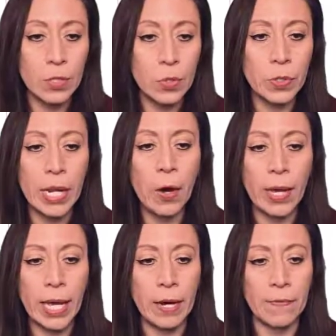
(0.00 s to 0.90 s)
So now
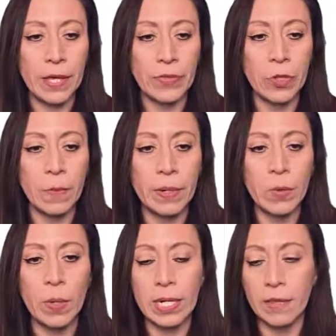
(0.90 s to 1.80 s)
I have that
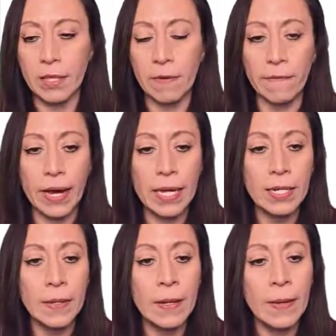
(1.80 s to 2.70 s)
number well
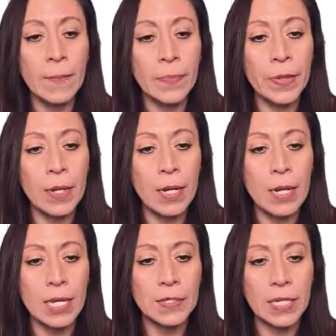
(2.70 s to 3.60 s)
identified.
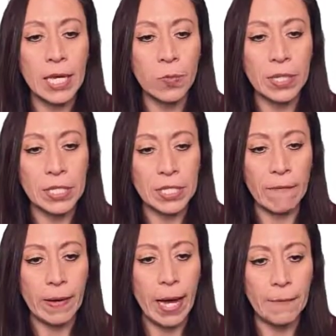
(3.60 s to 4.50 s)
Let's create one
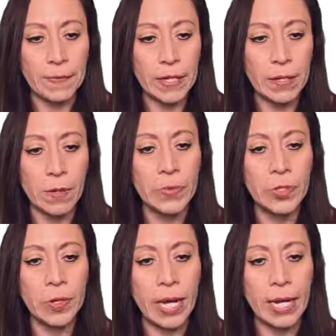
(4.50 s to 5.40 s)
step after.
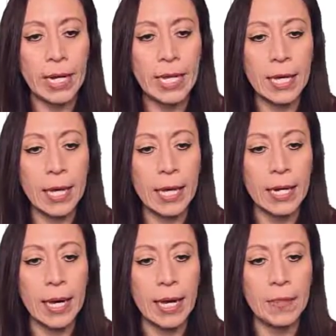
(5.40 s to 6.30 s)
You can click
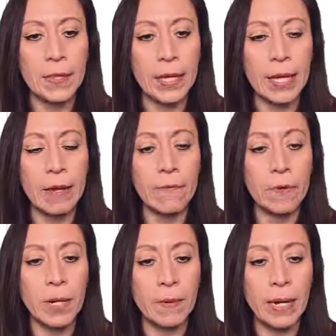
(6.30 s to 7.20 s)
here at the
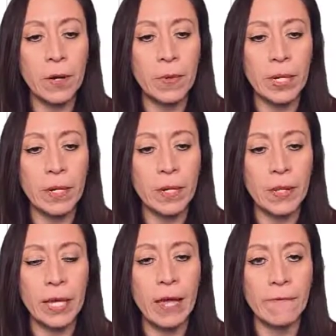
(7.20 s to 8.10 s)
formula bar where
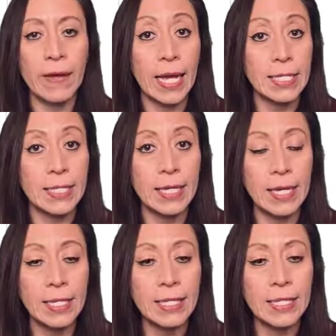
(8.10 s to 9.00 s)
the FX
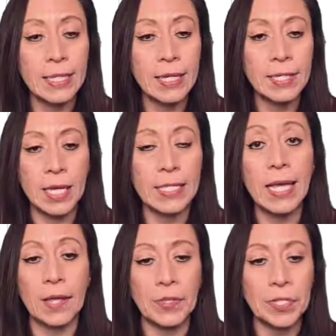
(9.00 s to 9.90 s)
is. It
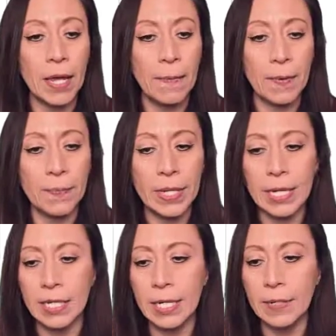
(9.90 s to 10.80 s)
says add step,
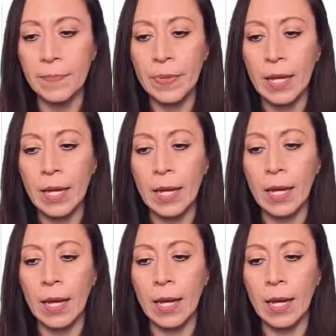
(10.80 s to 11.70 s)
click there.
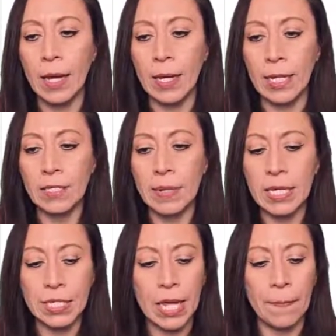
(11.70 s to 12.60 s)
Here is
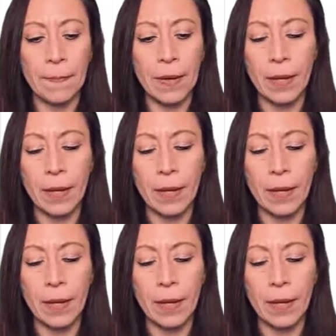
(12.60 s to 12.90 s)
my step,